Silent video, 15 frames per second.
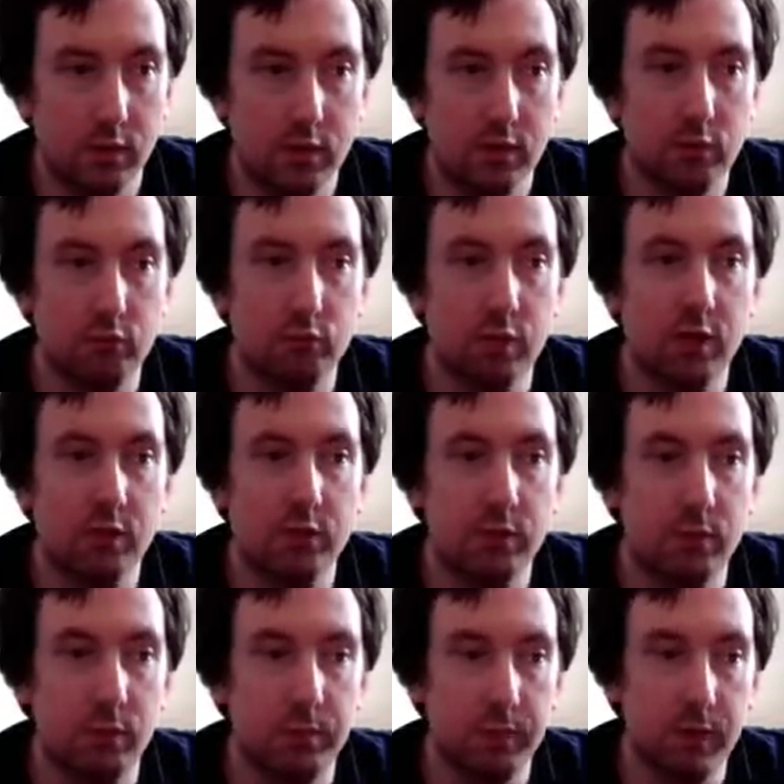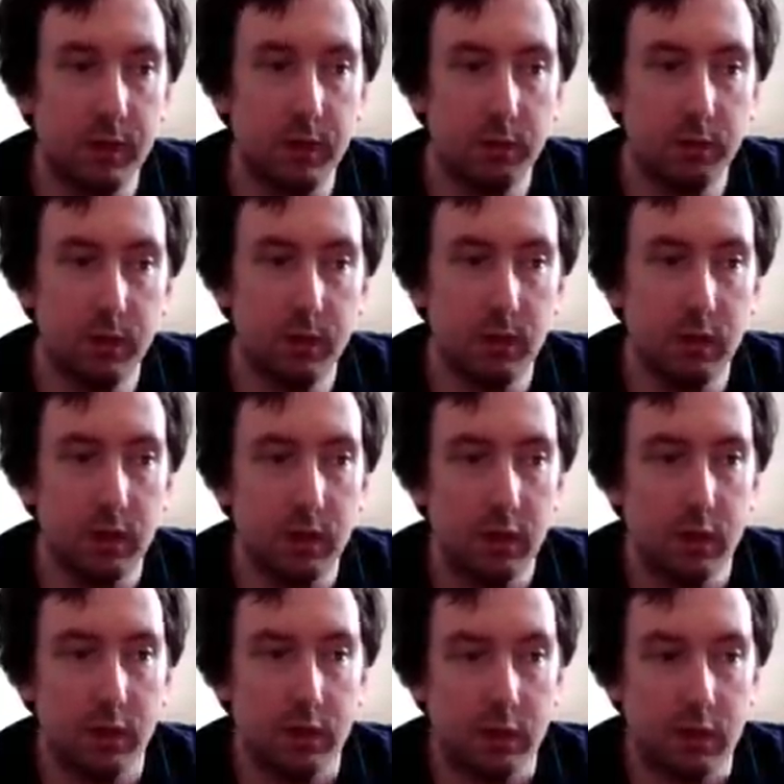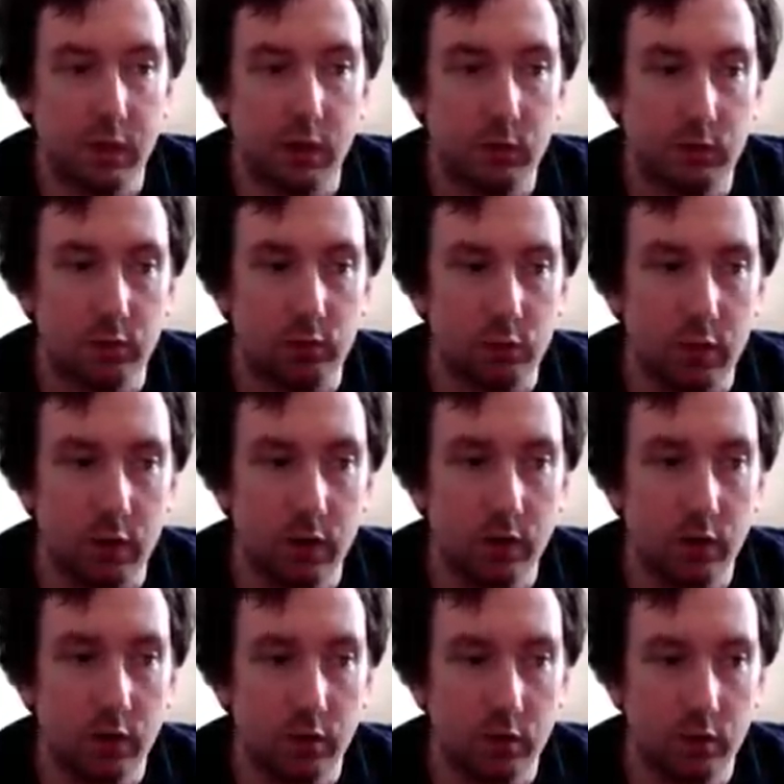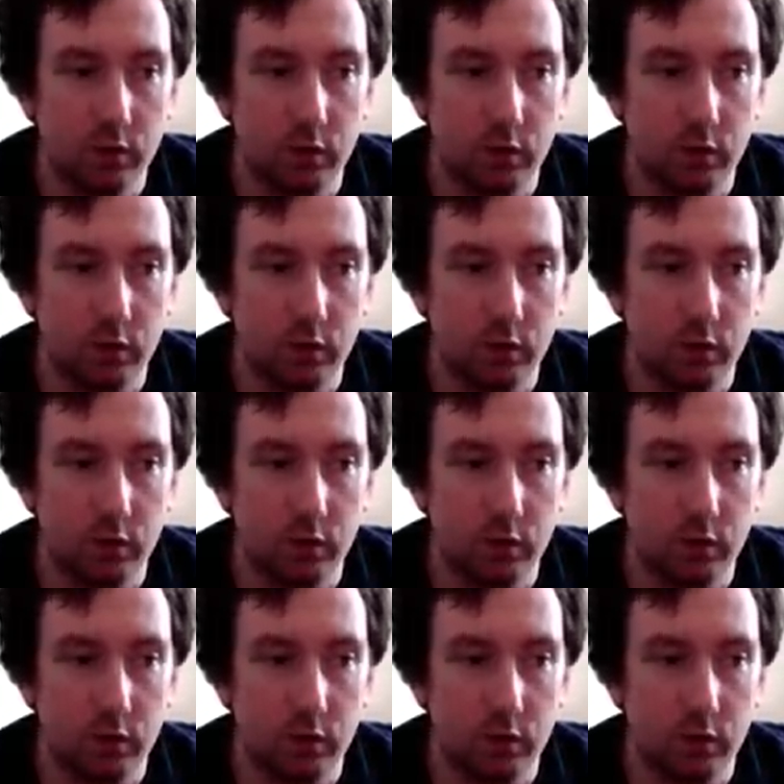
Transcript: just rinse and repeat. I mean, kill the trash